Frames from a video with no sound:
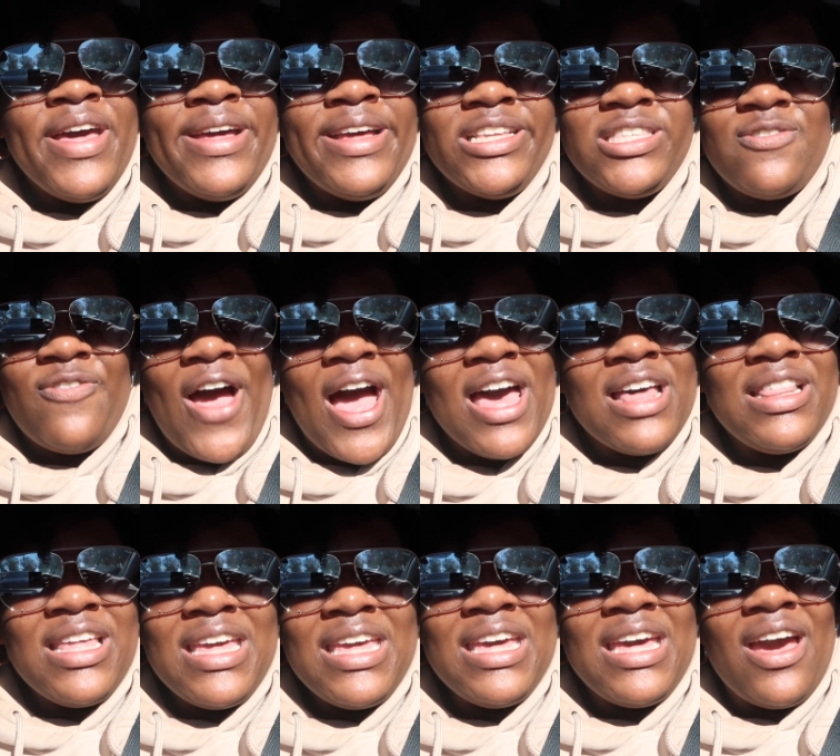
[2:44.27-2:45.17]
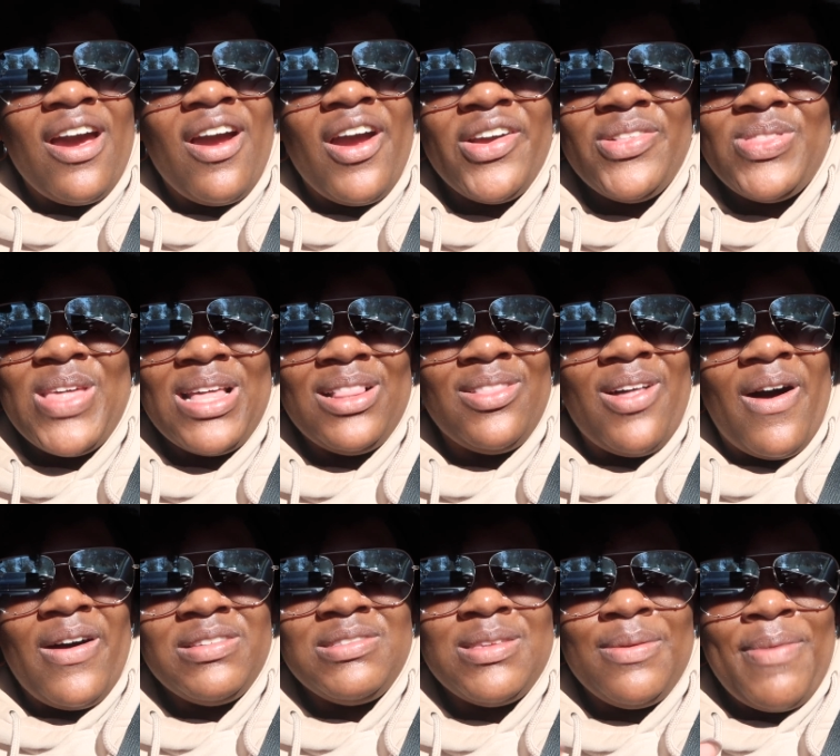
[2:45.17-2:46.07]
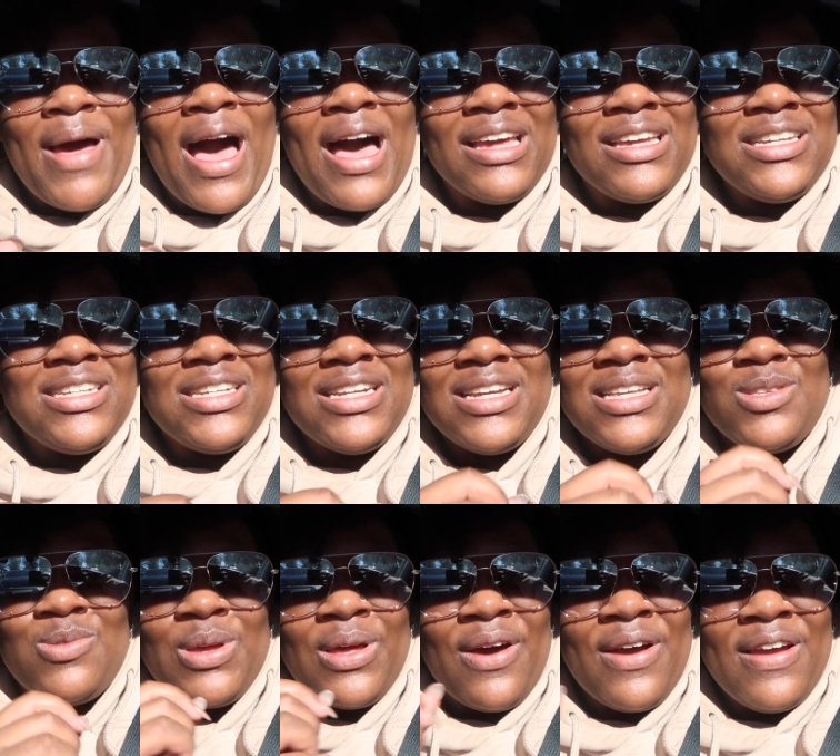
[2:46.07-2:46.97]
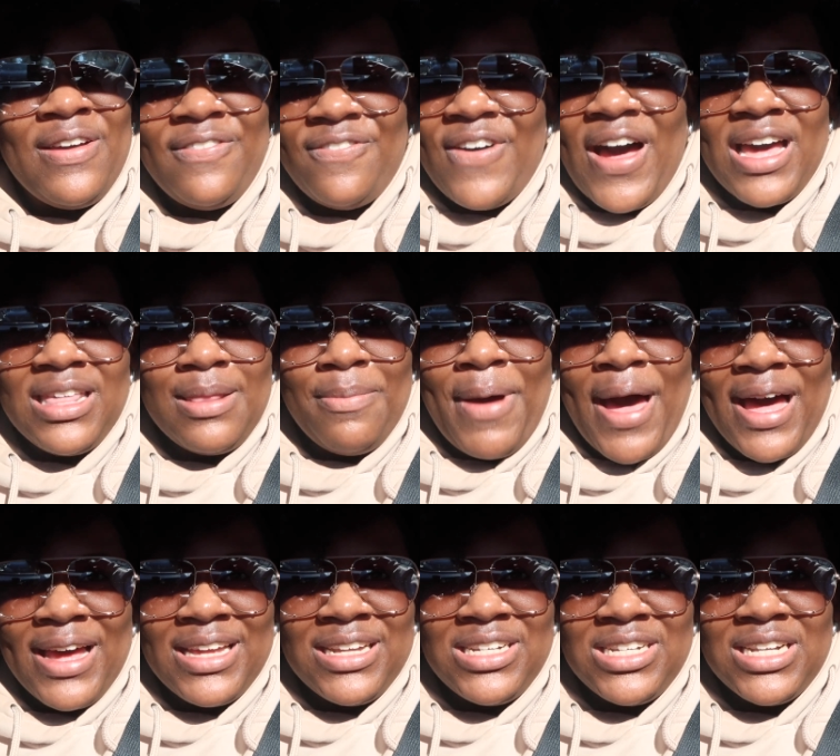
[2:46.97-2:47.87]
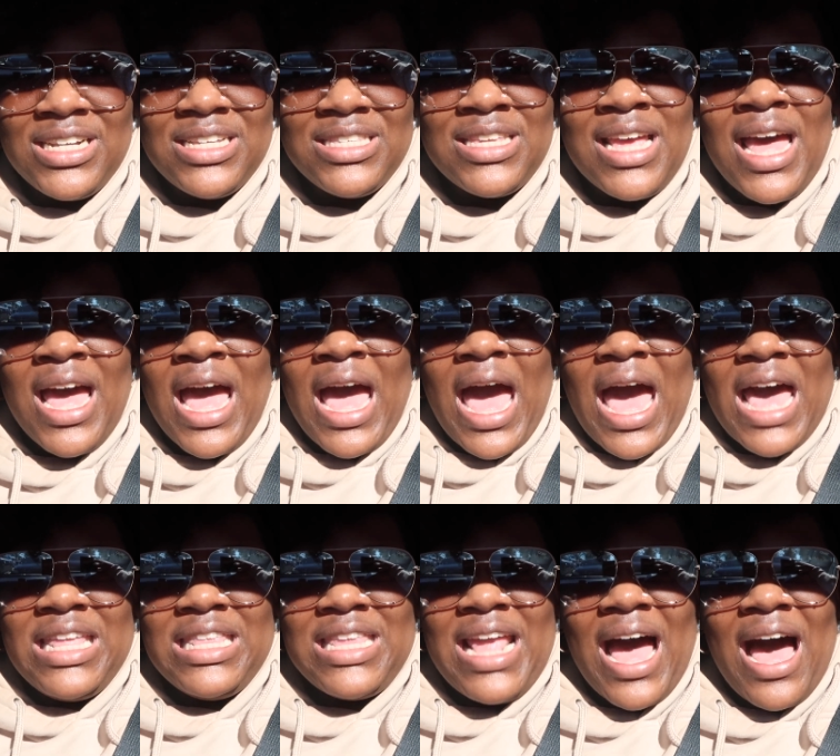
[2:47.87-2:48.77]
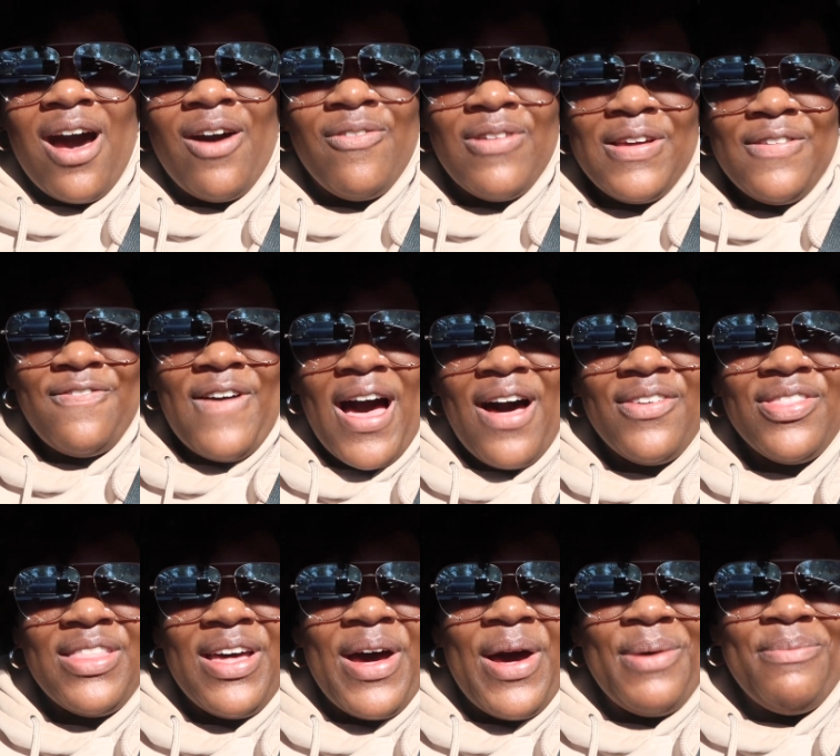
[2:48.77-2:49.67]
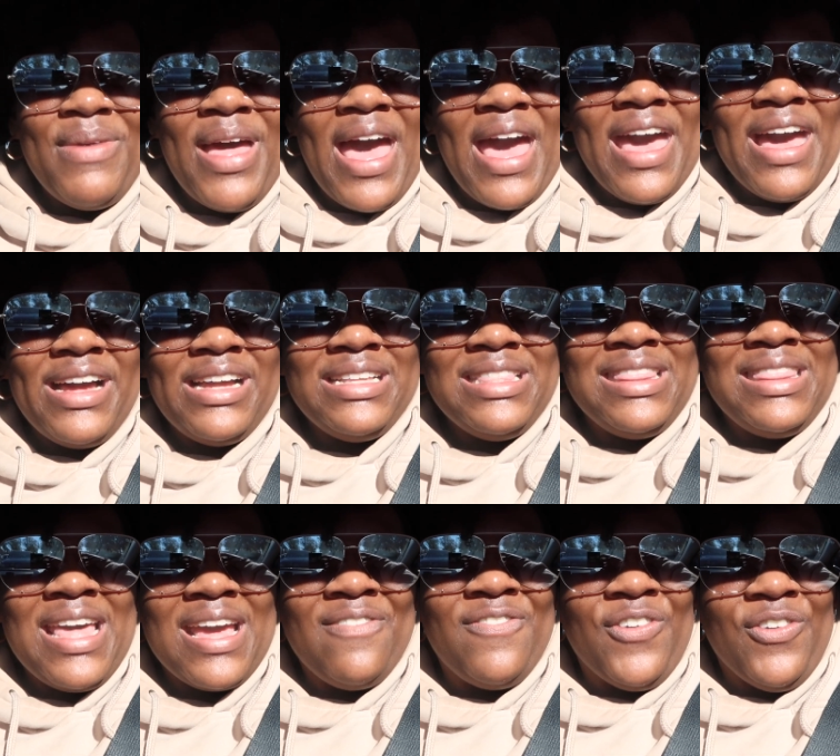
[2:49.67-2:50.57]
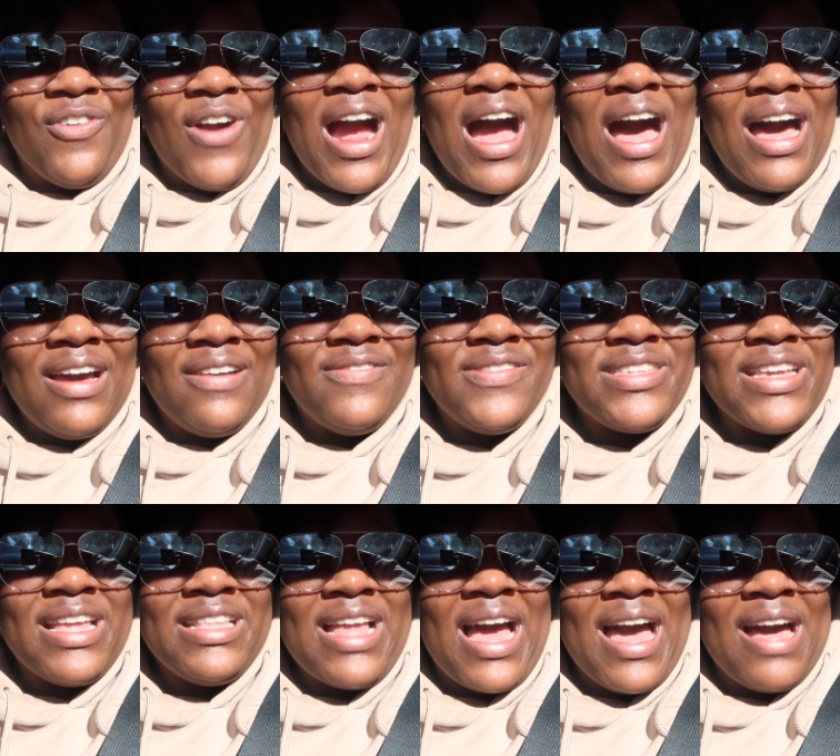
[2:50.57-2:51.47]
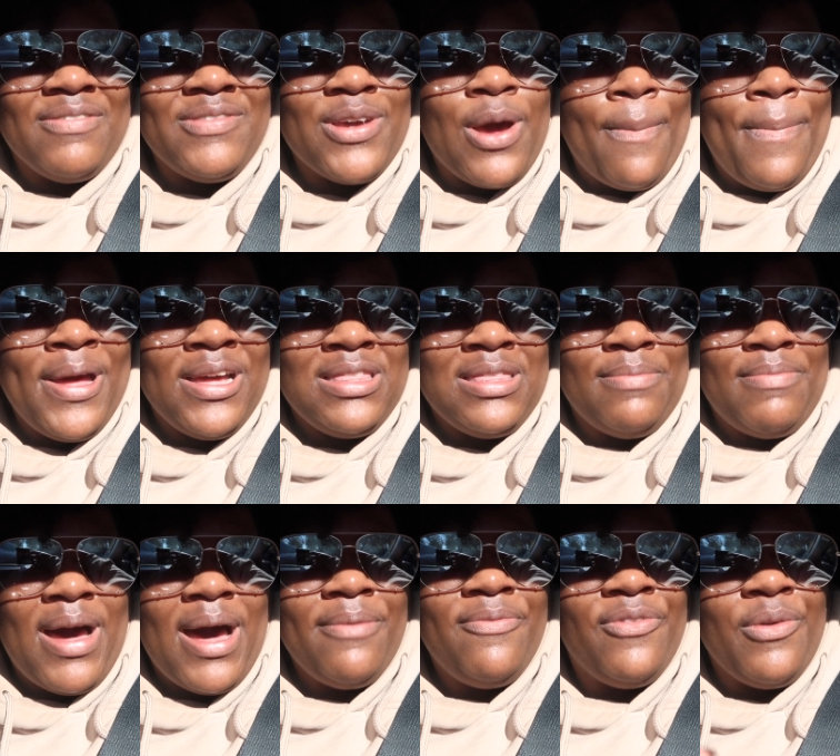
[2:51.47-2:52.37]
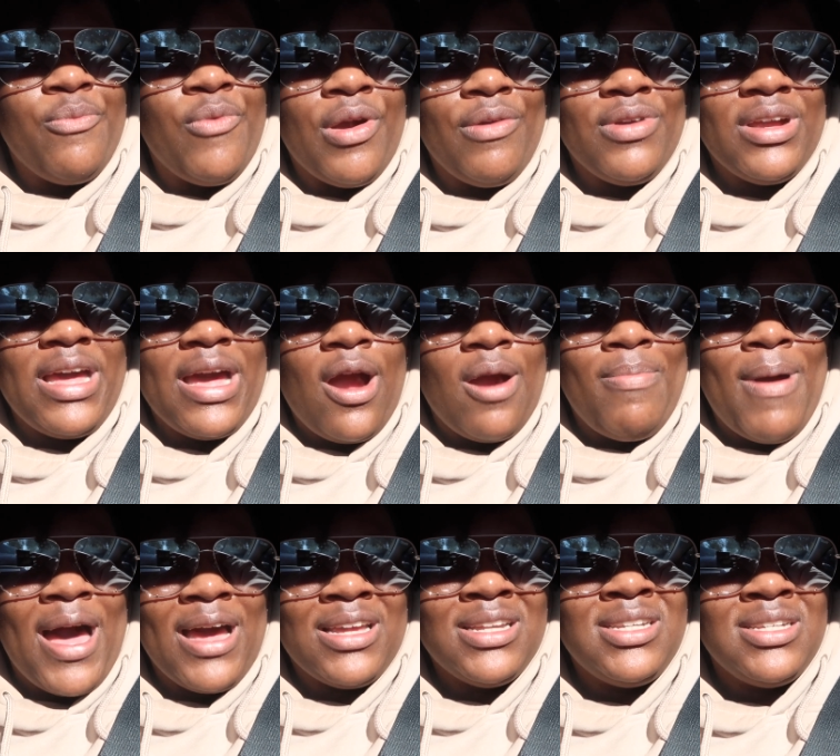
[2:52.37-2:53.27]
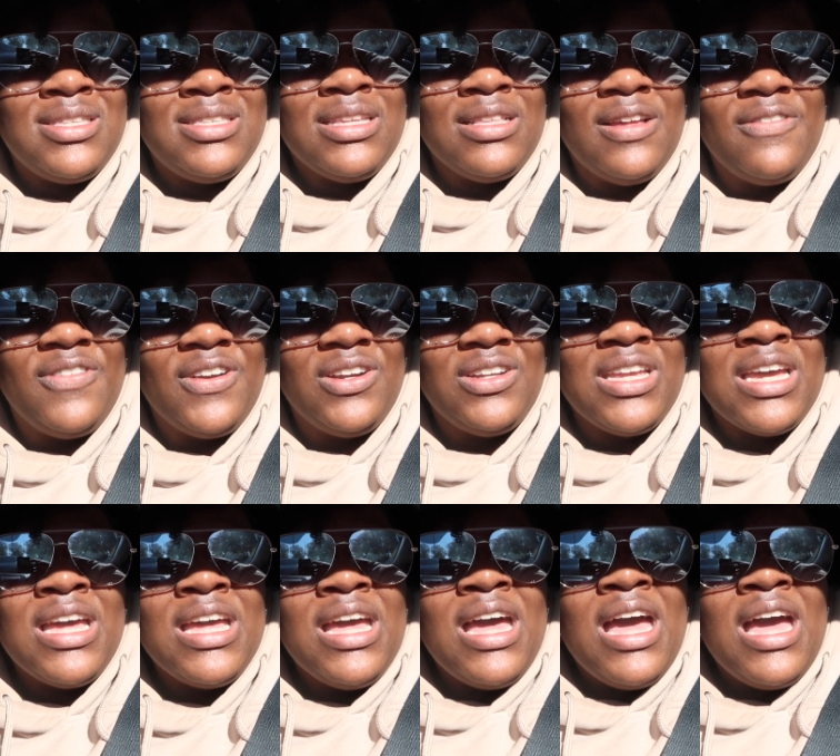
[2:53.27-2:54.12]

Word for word: It's finally here. They lost the packages. We couldn't find the packages, and now we found them, and they've arrived, and I have to go pick them up from where we get our packages delivered.